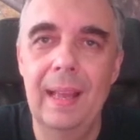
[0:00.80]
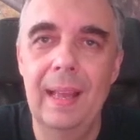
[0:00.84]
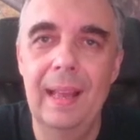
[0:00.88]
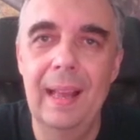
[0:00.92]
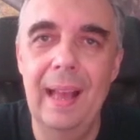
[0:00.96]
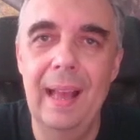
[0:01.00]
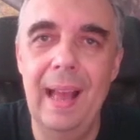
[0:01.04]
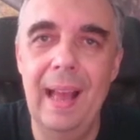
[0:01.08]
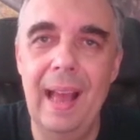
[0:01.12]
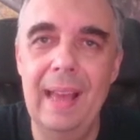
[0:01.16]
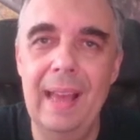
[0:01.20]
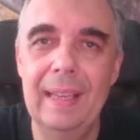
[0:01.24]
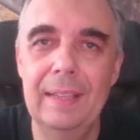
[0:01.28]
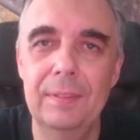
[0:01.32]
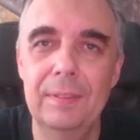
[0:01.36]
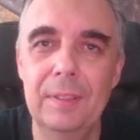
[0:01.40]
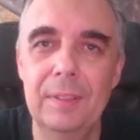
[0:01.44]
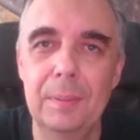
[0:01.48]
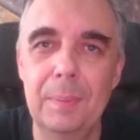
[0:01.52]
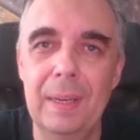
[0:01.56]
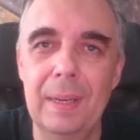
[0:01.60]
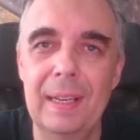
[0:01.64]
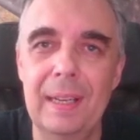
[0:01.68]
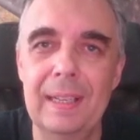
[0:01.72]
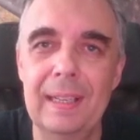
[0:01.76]
Hi
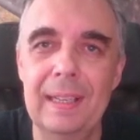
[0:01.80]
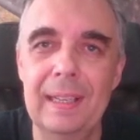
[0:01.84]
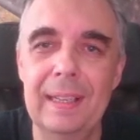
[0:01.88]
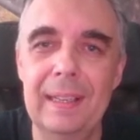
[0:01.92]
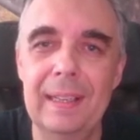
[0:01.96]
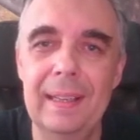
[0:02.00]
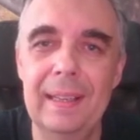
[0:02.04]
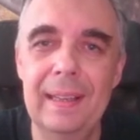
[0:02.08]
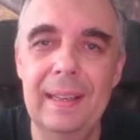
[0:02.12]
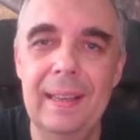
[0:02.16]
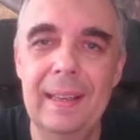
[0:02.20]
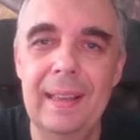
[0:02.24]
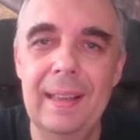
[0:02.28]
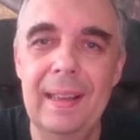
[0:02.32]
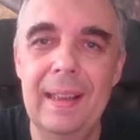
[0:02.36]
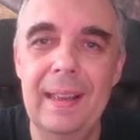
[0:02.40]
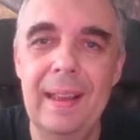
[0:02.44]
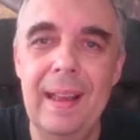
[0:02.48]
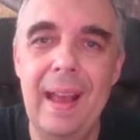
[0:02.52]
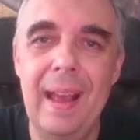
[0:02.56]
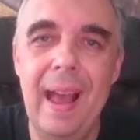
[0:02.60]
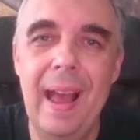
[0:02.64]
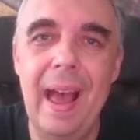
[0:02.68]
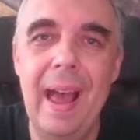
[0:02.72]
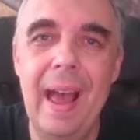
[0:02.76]
everybody!
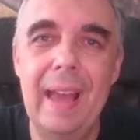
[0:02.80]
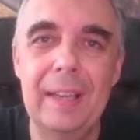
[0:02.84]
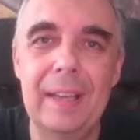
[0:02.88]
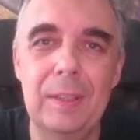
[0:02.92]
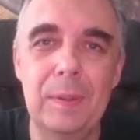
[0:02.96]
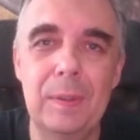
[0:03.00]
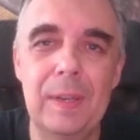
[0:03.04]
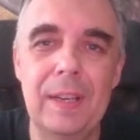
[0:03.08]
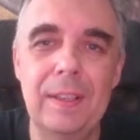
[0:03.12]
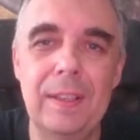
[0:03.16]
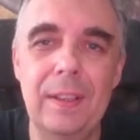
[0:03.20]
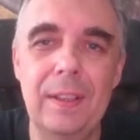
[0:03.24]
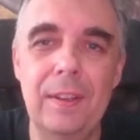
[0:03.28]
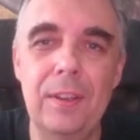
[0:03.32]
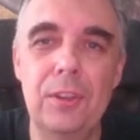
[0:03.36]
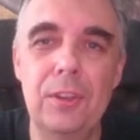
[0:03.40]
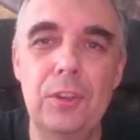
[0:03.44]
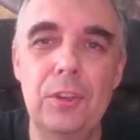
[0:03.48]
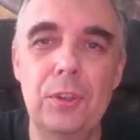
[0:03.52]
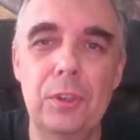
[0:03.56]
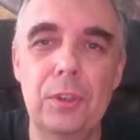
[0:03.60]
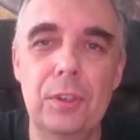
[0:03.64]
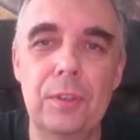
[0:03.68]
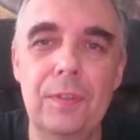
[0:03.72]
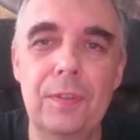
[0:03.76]
I created this
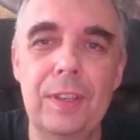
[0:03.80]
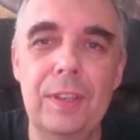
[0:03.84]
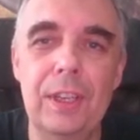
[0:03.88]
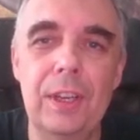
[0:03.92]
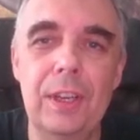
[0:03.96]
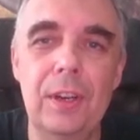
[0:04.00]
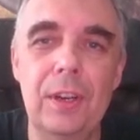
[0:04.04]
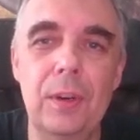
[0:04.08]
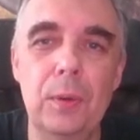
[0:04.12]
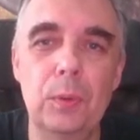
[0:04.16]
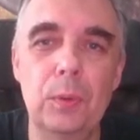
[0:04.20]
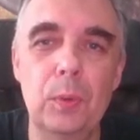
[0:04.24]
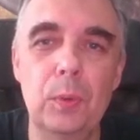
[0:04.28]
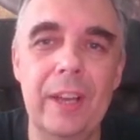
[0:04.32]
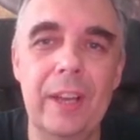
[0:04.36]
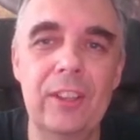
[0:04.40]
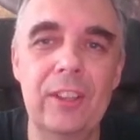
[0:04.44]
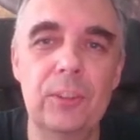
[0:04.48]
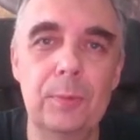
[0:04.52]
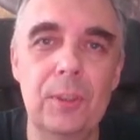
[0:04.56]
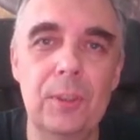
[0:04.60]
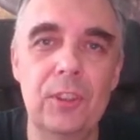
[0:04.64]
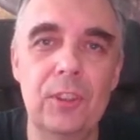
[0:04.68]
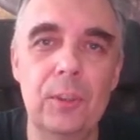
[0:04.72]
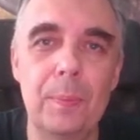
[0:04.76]
short video to
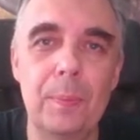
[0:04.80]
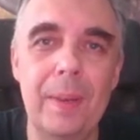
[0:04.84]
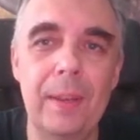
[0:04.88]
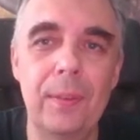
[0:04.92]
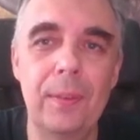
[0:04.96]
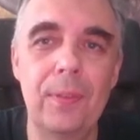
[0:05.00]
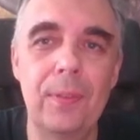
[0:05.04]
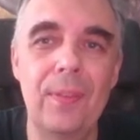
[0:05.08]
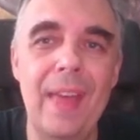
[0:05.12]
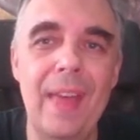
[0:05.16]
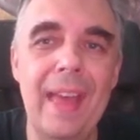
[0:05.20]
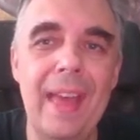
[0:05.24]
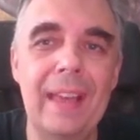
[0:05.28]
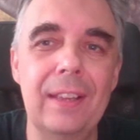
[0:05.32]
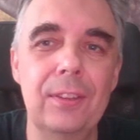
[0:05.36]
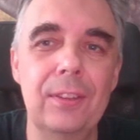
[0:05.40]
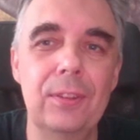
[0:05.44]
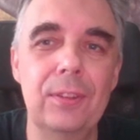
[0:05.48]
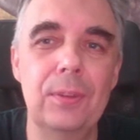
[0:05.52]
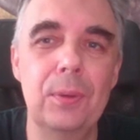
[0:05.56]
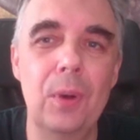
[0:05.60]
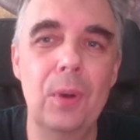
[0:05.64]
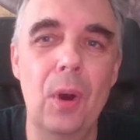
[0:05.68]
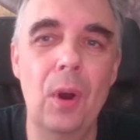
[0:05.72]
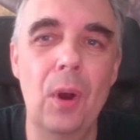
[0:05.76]
express my
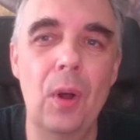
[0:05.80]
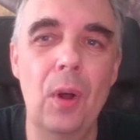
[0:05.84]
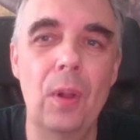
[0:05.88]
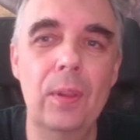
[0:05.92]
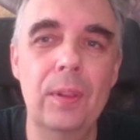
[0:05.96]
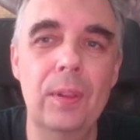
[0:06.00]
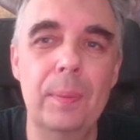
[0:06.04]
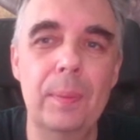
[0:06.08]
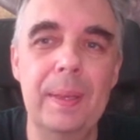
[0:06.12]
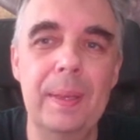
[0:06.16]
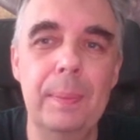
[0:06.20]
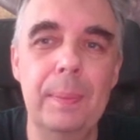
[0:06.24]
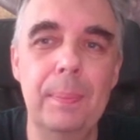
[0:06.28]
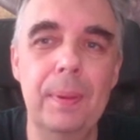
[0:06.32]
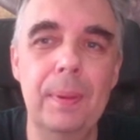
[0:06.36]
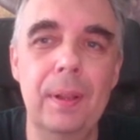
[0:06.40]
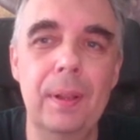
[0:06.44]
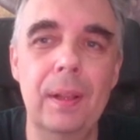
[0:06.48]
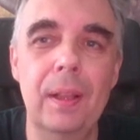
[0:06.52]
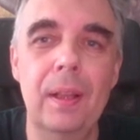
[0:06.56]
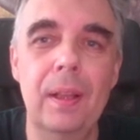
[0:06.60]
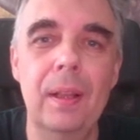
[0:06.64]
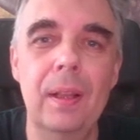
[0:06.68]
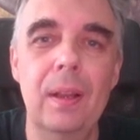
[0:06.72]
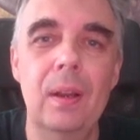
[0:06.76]
thanks to all the
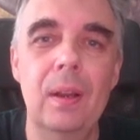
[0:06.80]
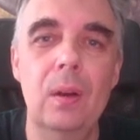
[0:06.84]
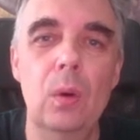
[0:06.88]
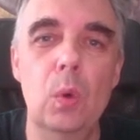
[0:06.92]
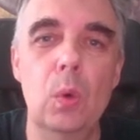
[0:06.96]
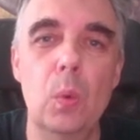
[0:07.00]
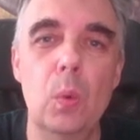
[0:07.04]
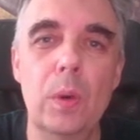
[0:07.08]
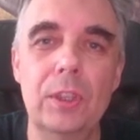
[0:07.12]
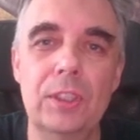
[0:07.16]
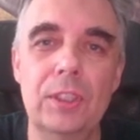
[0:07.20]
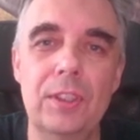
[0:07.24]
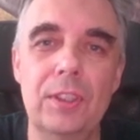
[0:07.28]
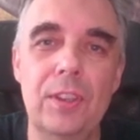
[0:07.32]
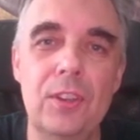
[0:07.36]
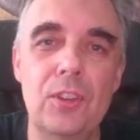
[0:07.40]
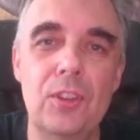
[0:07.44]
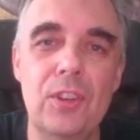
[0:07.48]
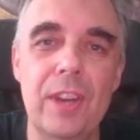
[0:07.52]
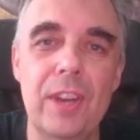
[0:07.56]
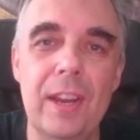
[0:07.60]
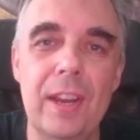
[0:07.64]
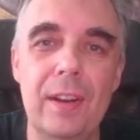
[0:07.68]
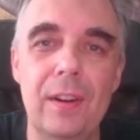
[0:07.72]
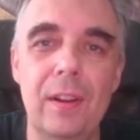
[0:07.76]
people who watch this
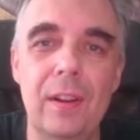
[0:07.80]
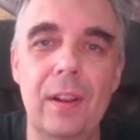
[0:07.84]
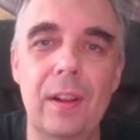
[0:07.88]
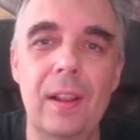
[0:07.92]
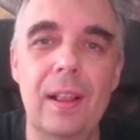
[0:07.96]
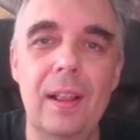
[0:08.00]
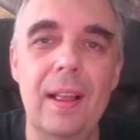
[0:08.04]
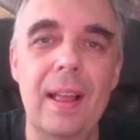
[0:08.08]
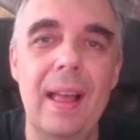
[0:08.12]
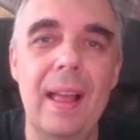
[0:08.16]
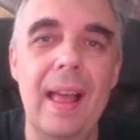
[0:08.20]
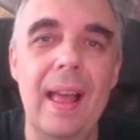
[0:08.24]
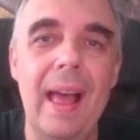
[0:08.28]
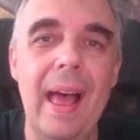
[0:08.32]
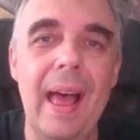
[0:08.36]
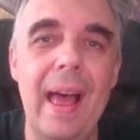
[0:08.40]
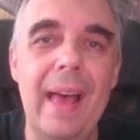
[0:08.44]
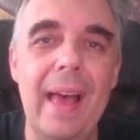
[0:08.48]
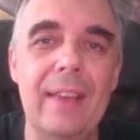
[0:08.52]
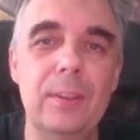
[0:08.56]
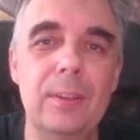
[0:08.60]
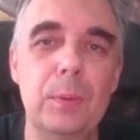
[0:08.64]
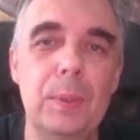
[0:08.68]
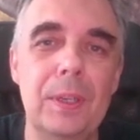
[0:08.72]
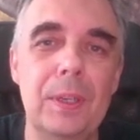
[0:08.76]
channel,
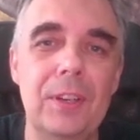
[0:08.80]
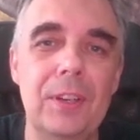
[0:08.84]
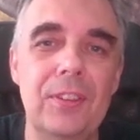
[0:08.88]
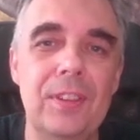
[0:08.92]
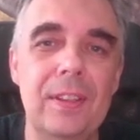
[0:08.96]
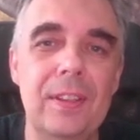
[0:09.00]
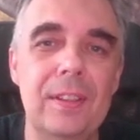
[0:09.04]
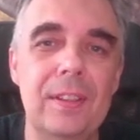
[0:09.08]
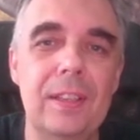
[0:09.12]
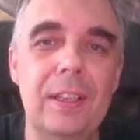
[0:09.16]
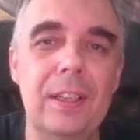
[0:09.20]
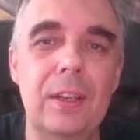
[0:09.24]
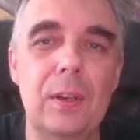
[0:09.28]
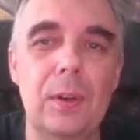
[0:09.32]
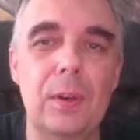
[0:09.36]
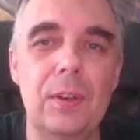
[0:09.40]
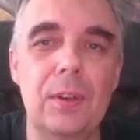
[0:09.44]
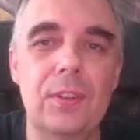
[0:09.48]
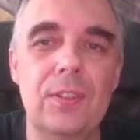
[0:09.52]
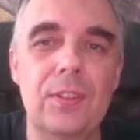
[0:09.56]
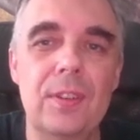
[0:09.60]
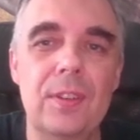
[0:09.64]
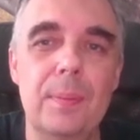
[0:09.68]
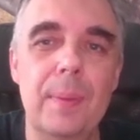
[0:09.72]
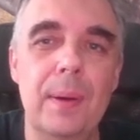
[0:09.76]
as we recently
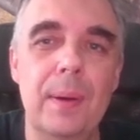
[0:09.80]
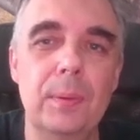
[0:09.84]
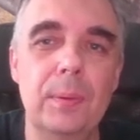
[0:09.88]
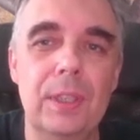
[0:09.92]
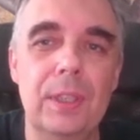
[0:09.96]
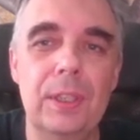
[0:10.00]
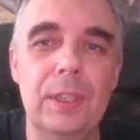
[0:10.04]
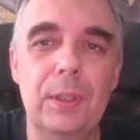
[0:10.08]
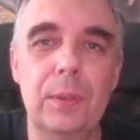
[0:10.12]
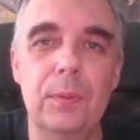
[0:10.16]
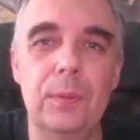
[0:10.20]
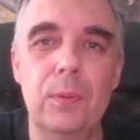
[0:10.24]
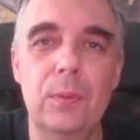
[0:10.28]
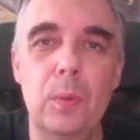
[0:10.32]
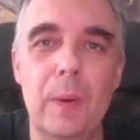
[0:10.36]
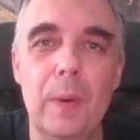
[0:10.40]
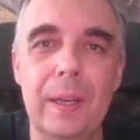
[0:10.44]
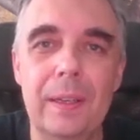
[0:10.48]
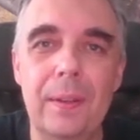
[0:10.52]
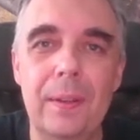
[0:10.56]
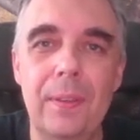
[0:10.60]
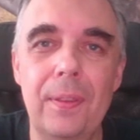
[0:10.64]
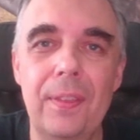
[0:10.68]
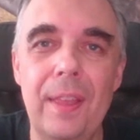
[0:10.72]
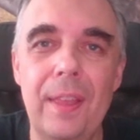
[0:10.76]
crossed the boundary of
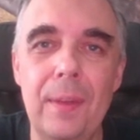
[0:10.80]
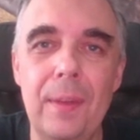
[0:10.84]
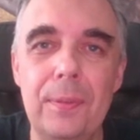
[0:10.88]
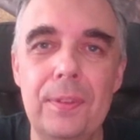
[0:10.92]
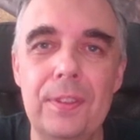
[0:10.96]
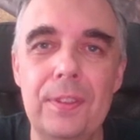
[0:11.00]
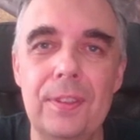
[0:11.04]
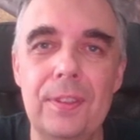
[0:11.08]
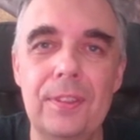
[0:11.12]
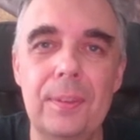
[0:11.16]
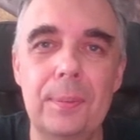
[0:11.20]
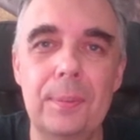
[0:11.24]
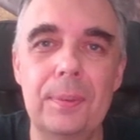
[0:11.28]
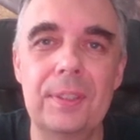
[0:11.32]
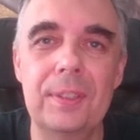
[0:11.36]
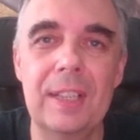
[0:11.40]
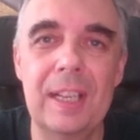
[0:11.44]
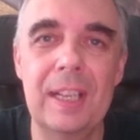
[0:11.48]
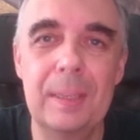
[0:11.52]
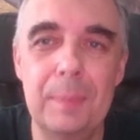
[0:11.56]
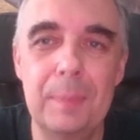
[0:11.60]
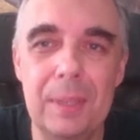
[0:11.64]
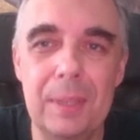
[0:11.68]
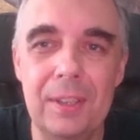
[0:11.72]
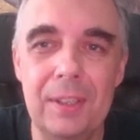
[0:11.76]
1000
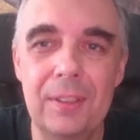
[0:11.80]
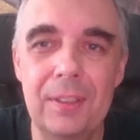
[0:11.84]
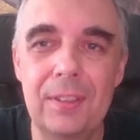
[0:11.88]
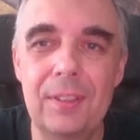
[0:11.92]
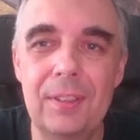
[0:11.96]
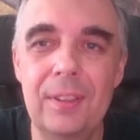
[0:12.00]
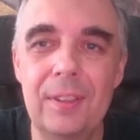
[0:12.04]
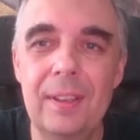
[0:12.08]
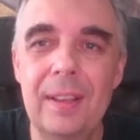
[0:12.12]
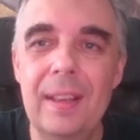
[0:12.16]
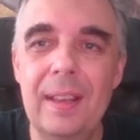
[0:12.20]
subscribers.